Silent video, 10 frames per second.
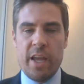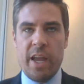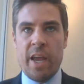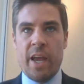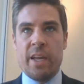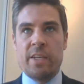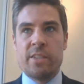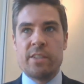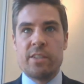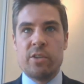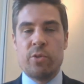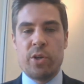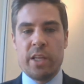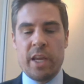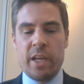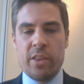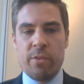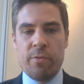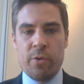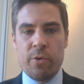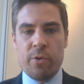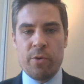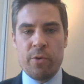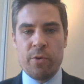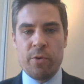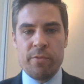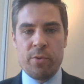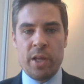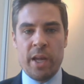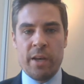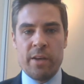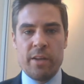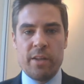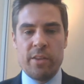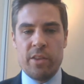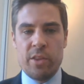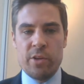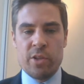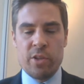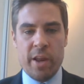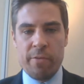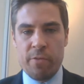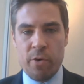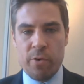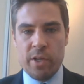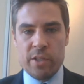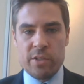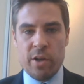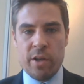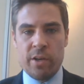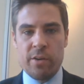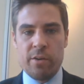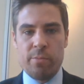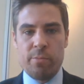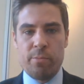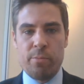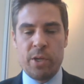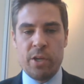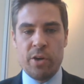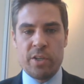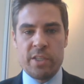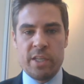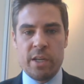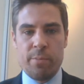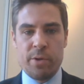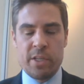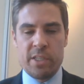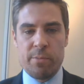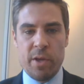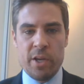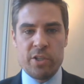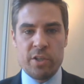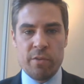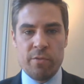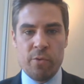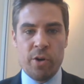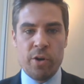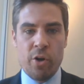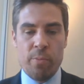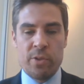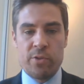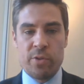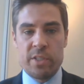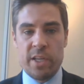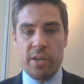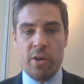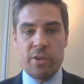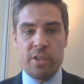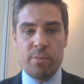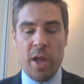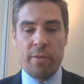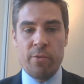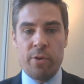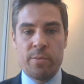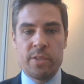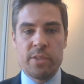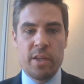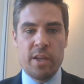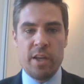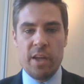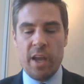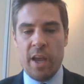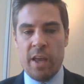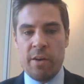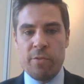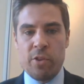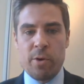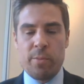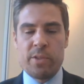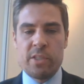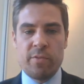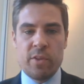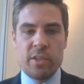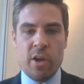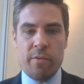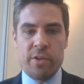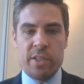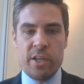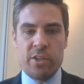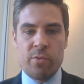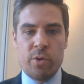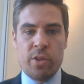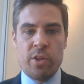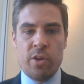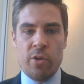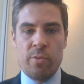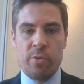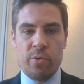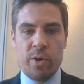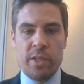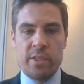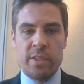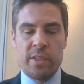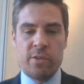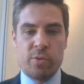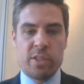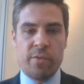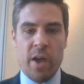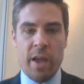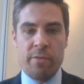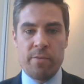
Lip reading: And you look at like the 14th five-year plan, there's a lot of focus on PRC participation in foreign open source technology platforms. And for the purposes of this conversation, one of the notable ones is RISC-V.